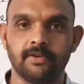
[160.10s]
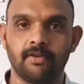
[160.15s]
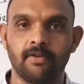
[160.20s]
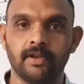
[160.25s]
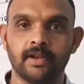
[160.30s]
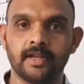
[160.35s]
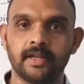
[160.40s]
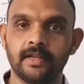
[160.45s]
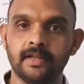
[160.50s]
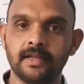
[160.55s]

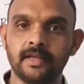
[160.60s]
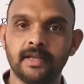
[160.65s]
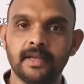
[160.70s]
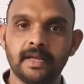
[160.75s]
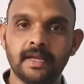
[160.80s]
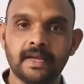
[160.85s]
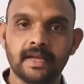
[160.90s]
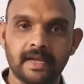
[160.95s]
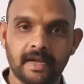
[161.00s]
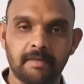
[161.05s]
called a
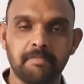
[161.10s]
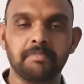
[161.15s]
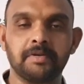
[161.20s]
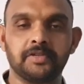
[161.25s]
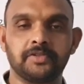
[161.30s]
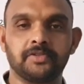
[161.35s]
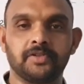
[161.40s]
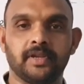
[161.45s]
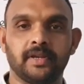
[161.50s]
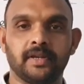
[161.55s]

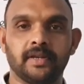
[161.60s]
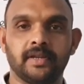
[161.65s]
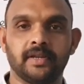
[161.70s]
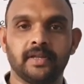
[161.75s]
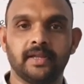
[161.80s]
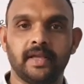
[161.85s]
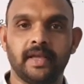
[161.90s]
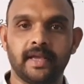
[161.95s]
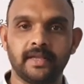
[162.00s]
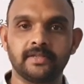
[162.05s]
combustion.
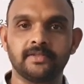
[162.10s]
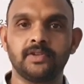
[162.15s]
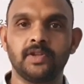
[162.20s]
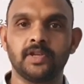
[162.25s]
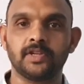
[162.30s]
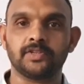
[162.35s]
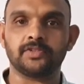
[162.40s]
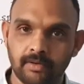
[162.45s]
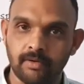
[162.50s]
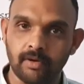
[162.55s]
Yes,
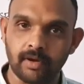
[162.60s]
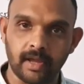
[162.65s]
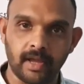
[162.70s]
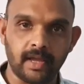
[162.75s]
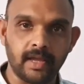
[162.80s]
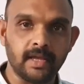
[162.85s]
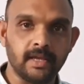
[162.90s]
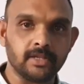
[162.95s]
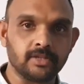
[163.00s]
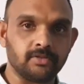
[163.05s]
dear students.
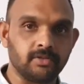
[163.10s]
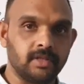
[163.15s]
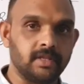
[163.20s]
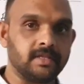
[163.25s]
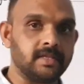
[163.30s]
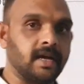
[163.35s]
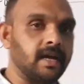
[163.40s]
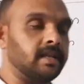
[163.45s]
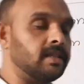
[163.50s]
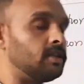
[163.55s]
Okay, so
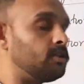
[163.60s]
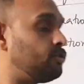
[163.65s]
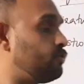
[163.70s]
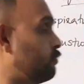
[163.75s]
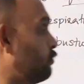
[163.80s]
these are the